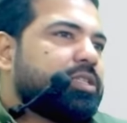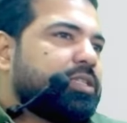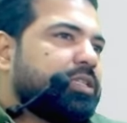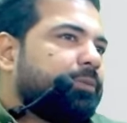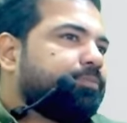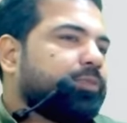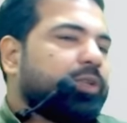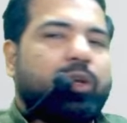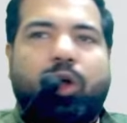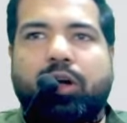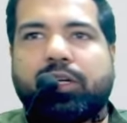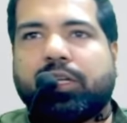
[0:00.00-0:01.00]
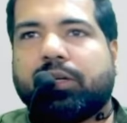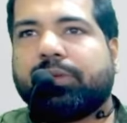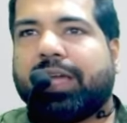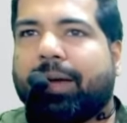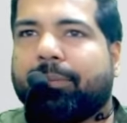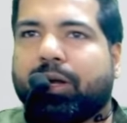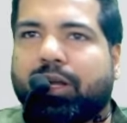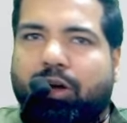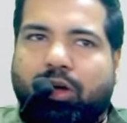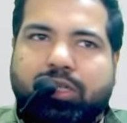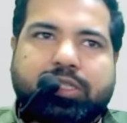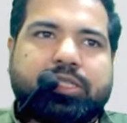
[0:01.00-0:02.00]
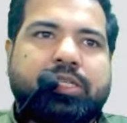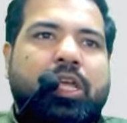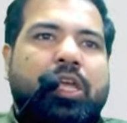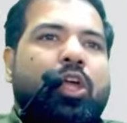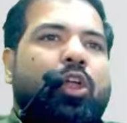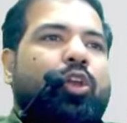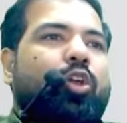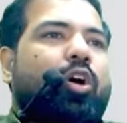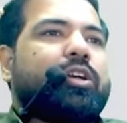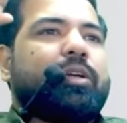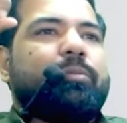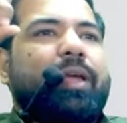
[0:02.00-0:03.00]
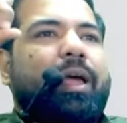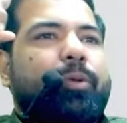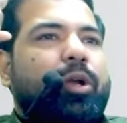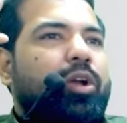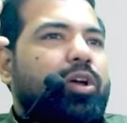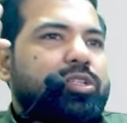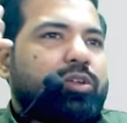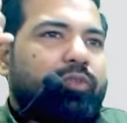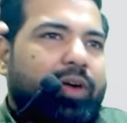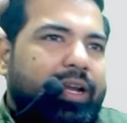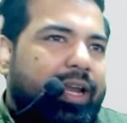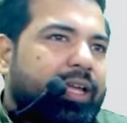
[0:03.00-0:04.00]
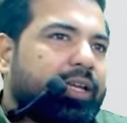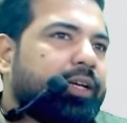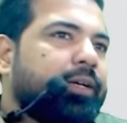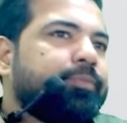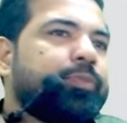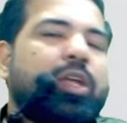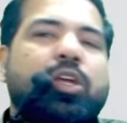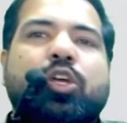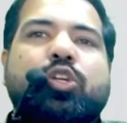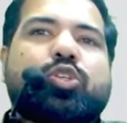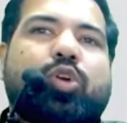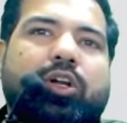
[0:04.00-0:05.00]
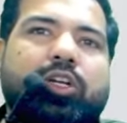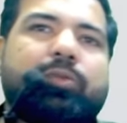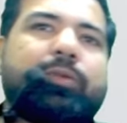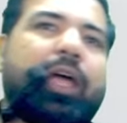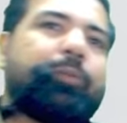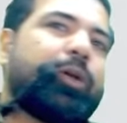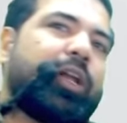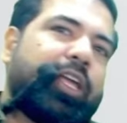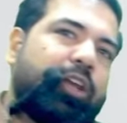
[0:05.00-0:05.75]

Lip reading: is long term capital loss. Long term capital loss of 1 lakh, short term capital